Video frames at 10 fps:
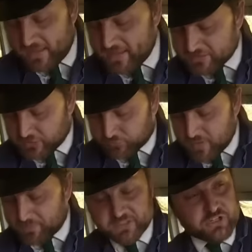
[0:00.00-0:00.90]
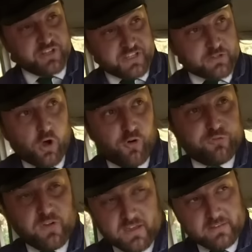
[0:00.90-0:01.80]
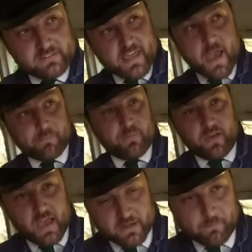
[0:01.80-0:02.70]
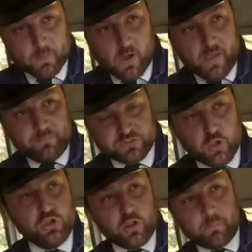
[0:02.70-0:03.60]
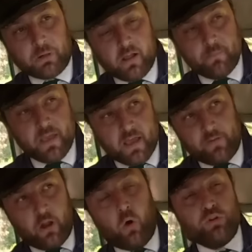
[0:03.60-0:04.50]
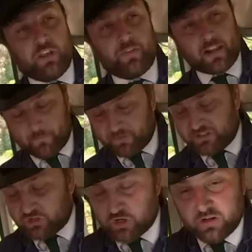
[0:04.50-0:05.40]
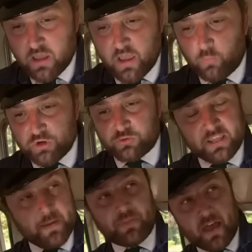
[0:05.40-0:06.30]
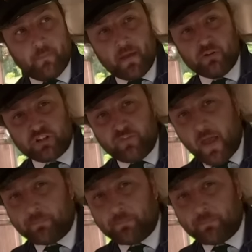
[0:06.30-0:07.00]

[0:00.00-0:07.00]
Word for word: It is three positions. It's off, lap, and apply. So you can apply a bit and then hold it in the lap position, which will keep that amount of